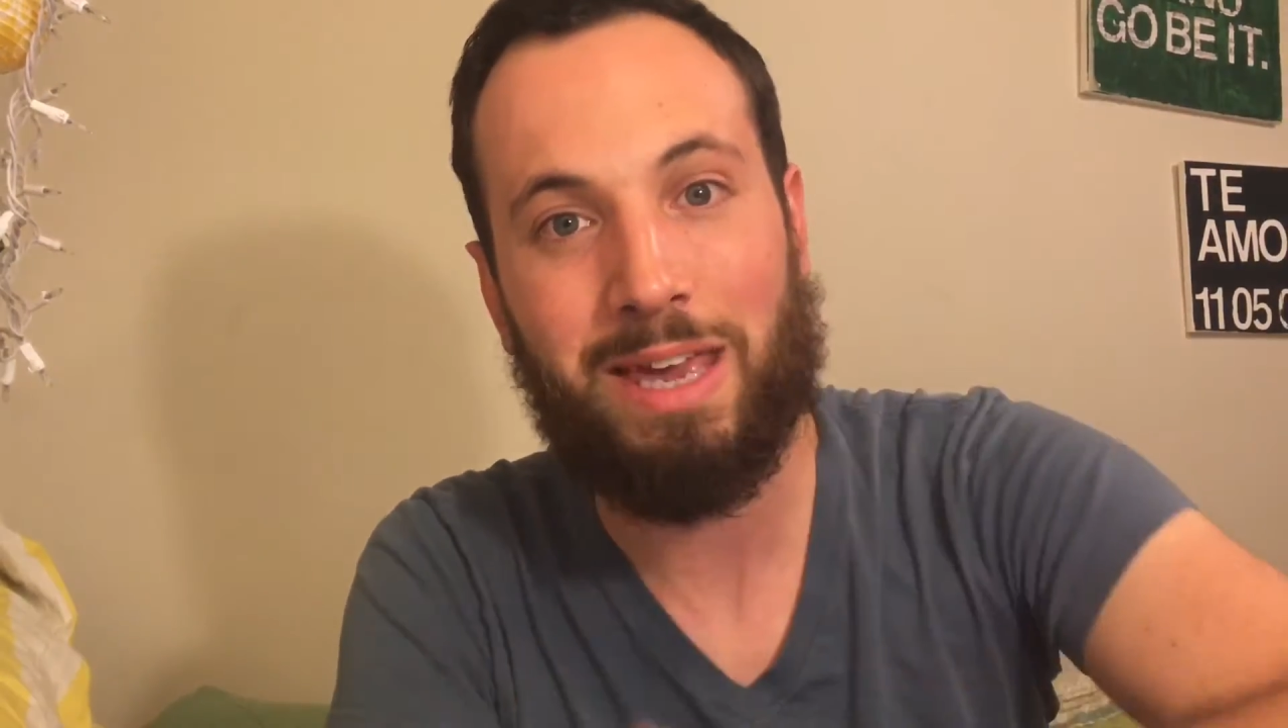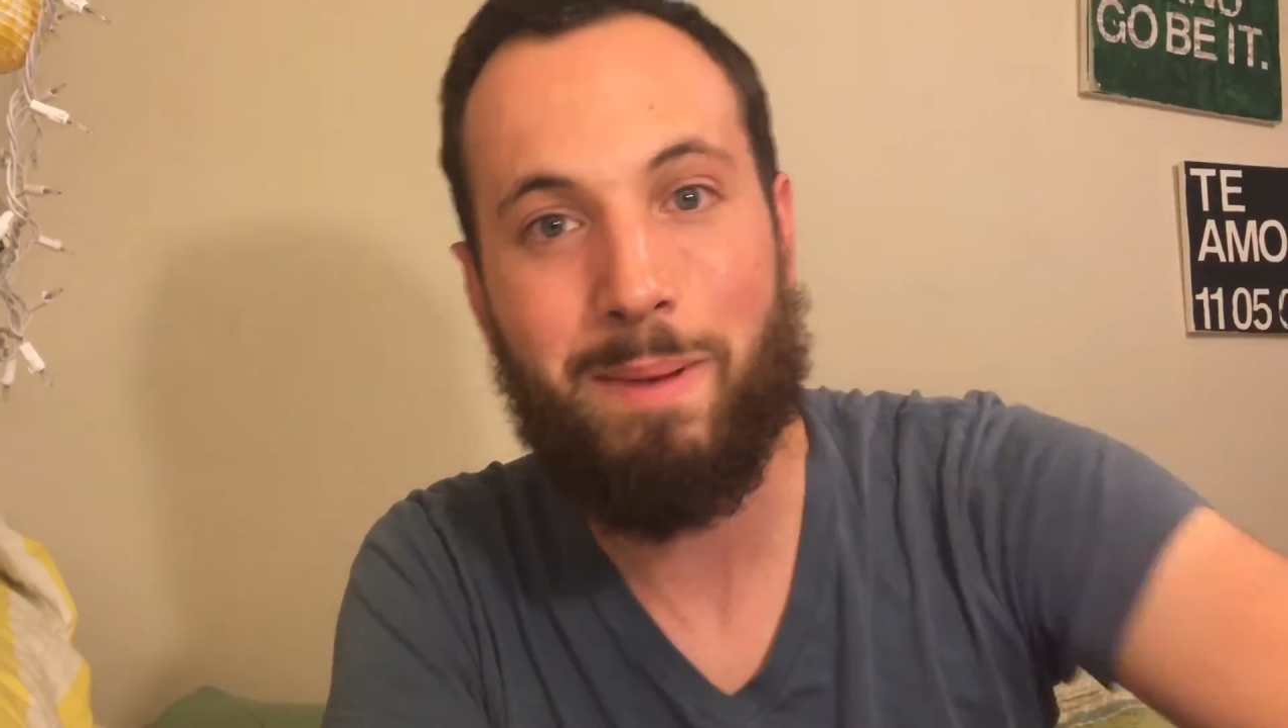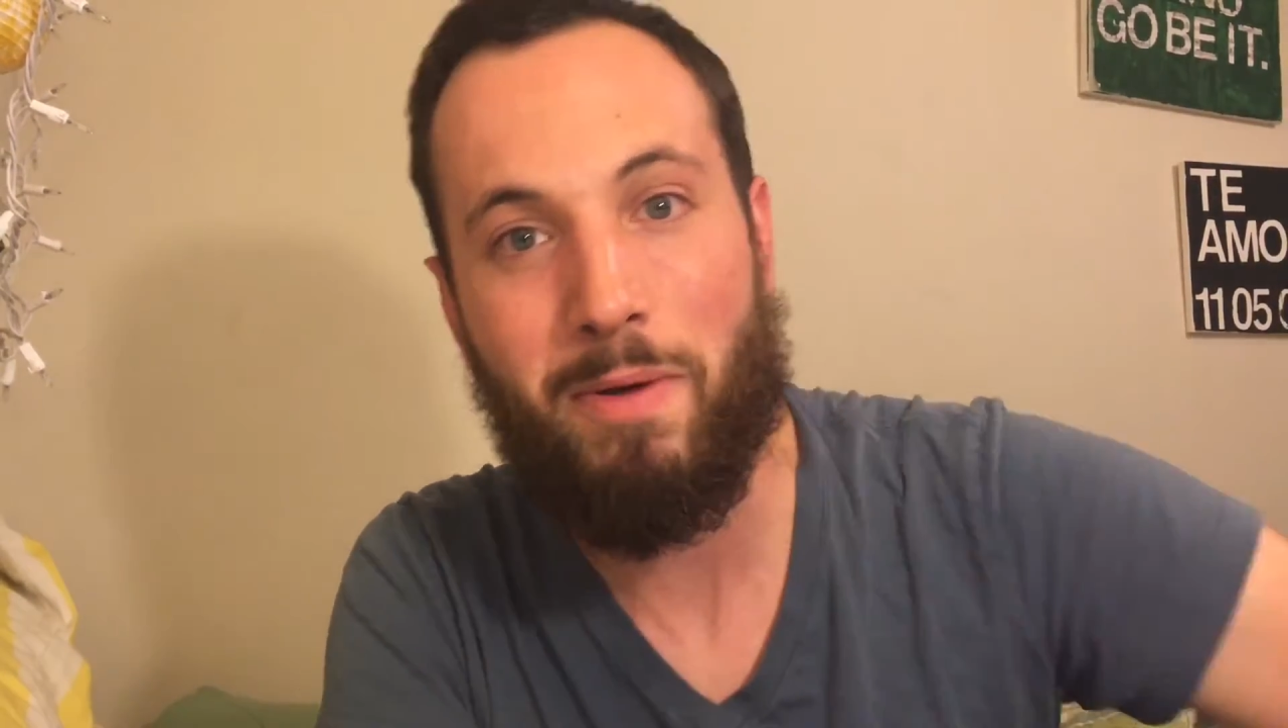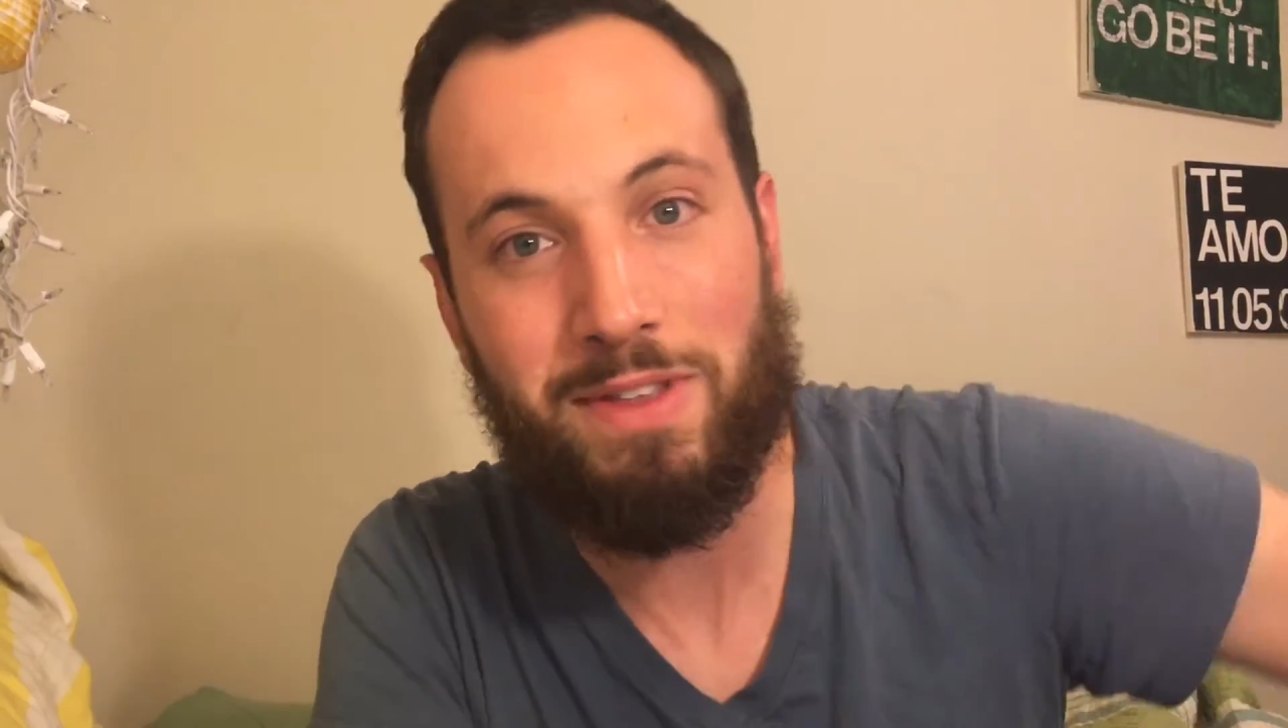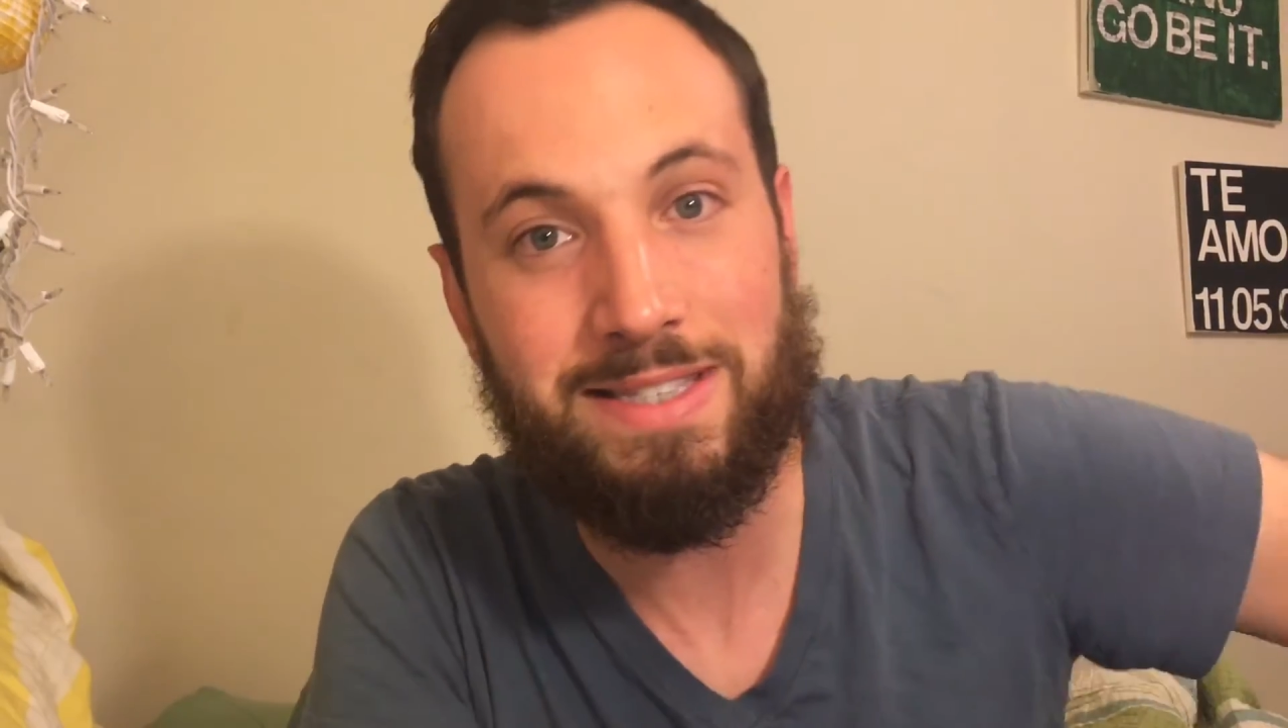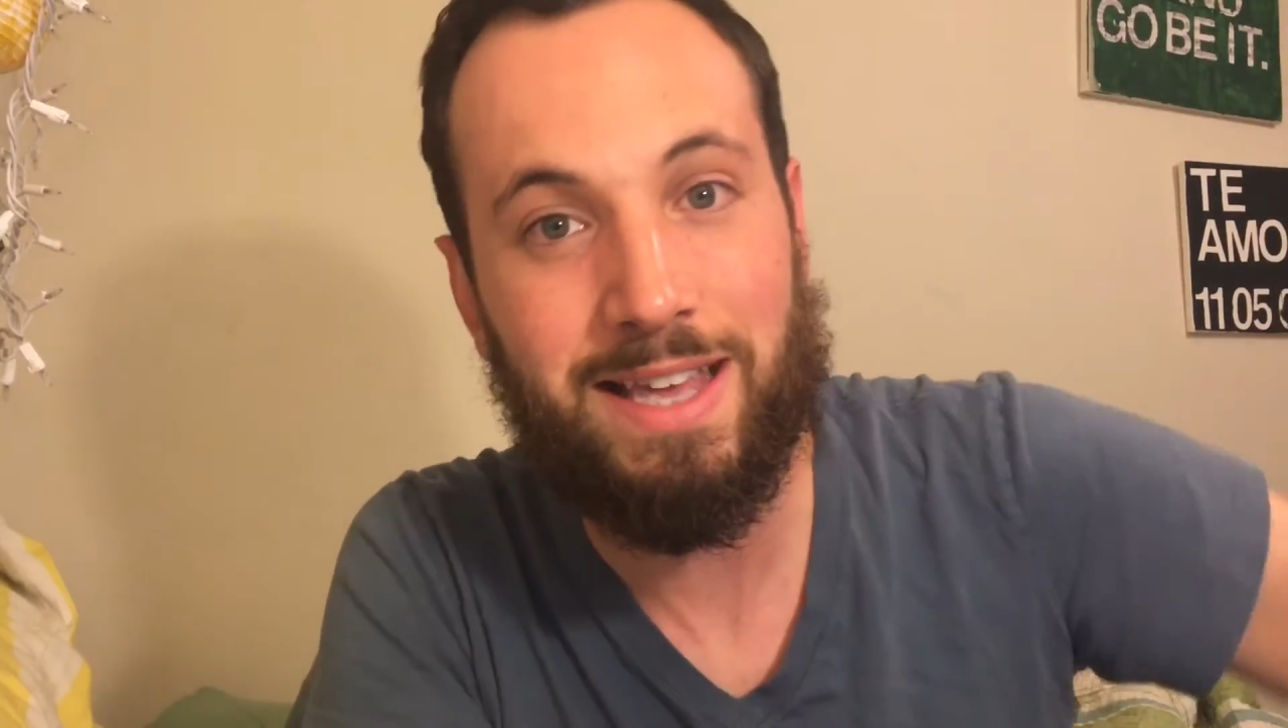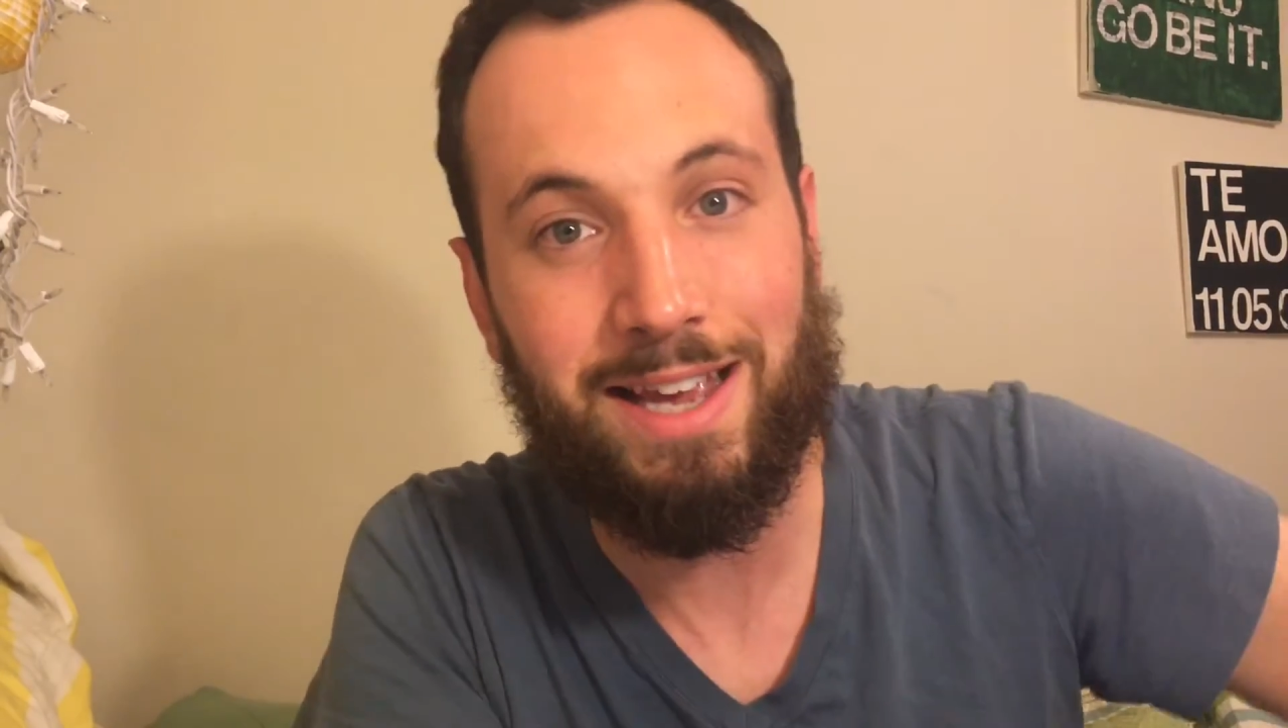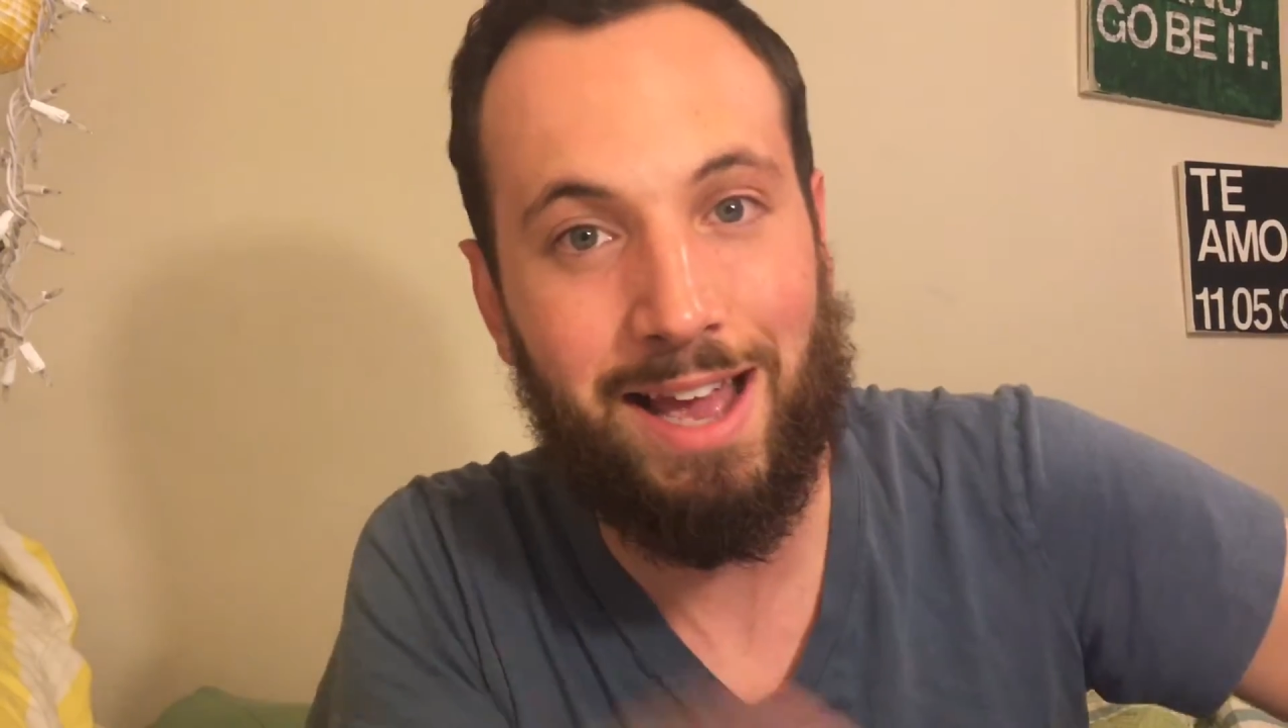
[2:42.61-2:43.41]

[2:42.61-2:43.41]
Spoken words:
about this thing.